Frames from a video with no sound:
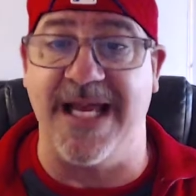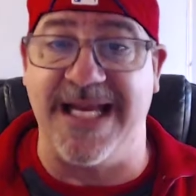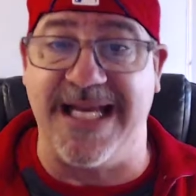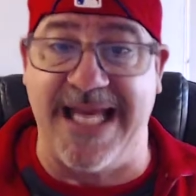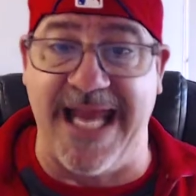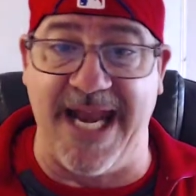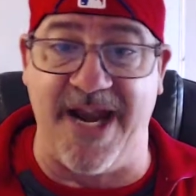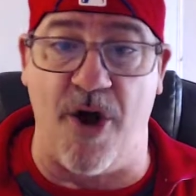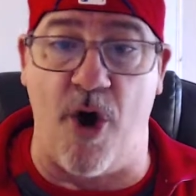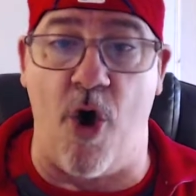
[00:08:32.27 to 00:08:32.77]

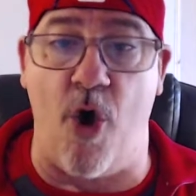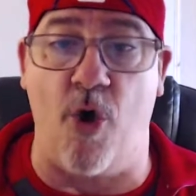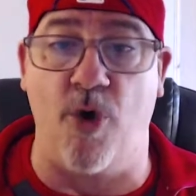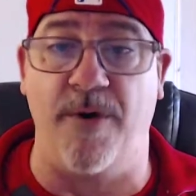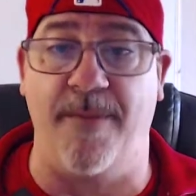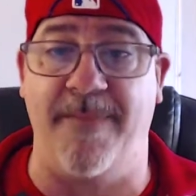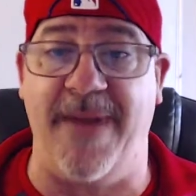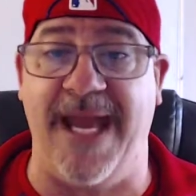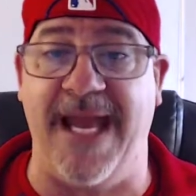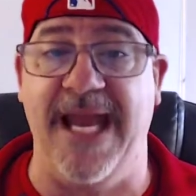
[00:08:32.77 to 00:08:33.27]
Get a hold
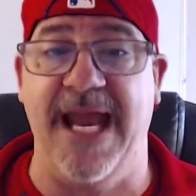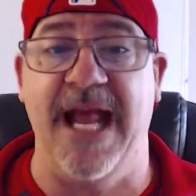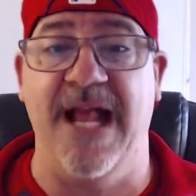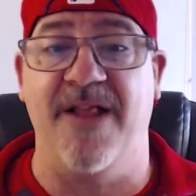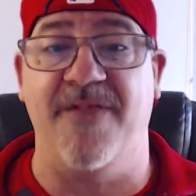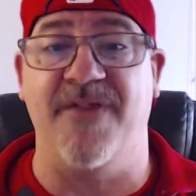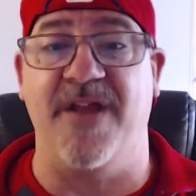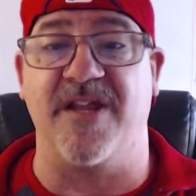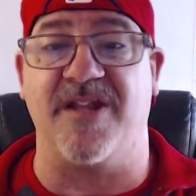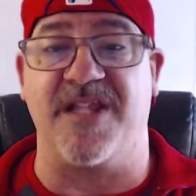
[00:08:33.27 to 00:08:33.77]
of me.
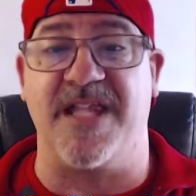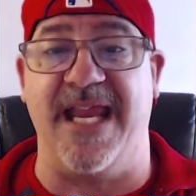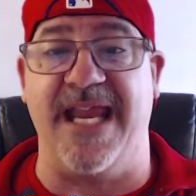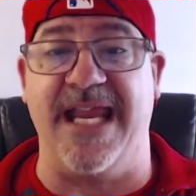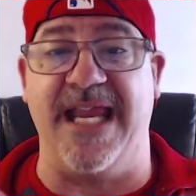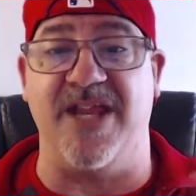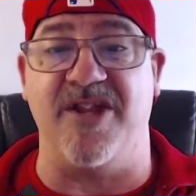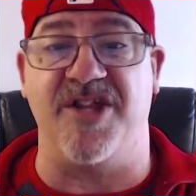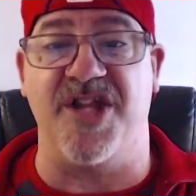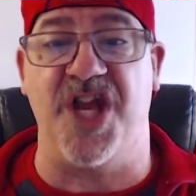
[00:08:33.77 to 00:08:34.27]
This thing
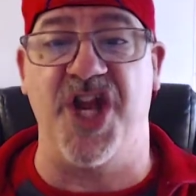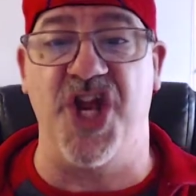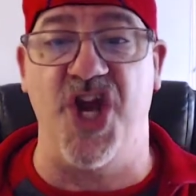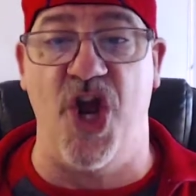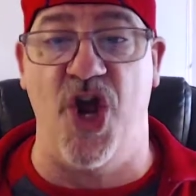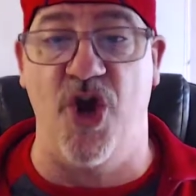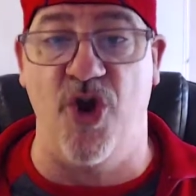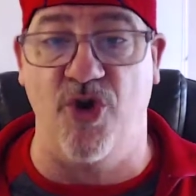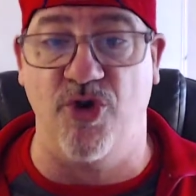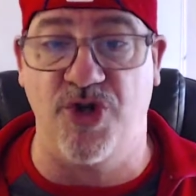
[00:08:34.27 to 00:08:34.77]
is
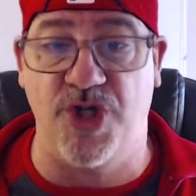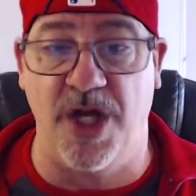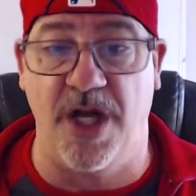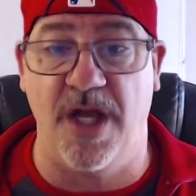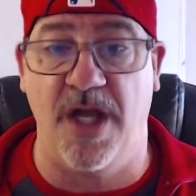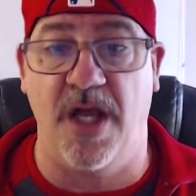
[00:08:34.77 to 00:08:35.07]
huge,